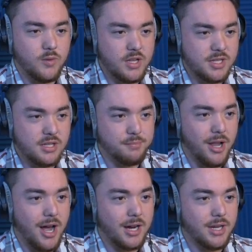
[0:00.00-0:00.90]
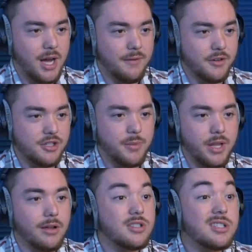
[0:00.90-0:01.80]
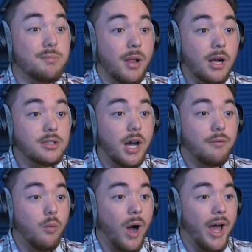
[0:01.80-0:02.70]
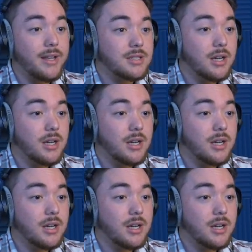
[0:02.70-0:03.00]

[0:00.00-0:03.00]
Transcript: this is blocked off or something else is blocked off. What?